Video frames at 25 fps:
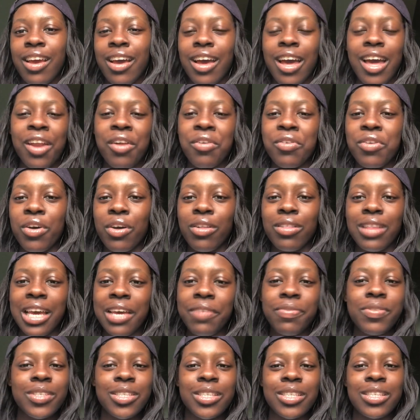I don't know.
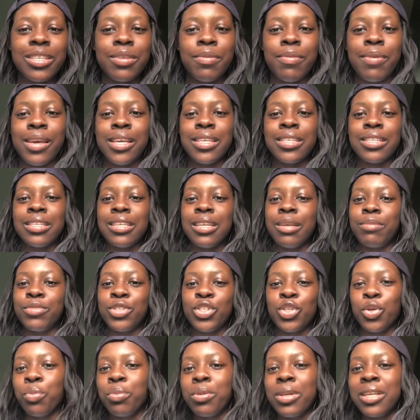Life is just amazing. I'm
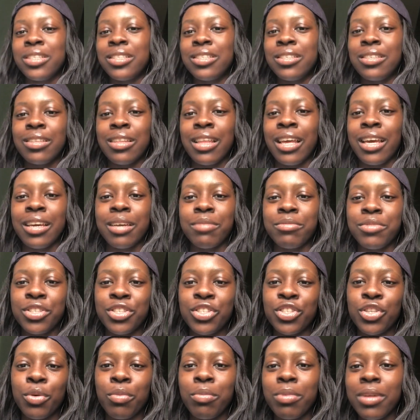so blessed. Like, I'm
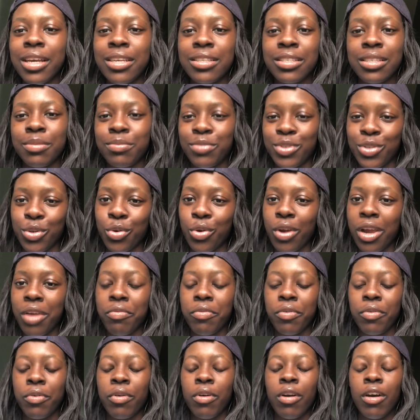just so blessed, and I'm so
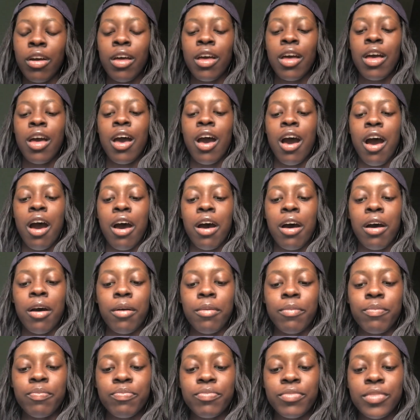grateful.
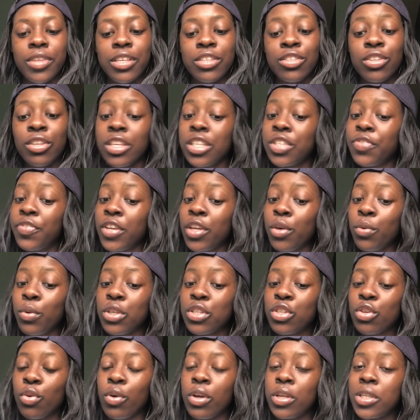So this video
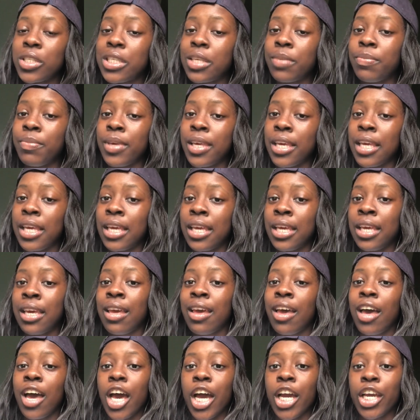is going to be
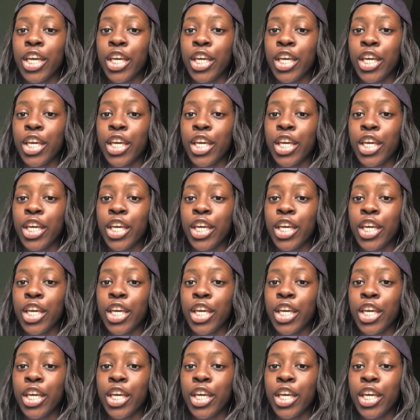a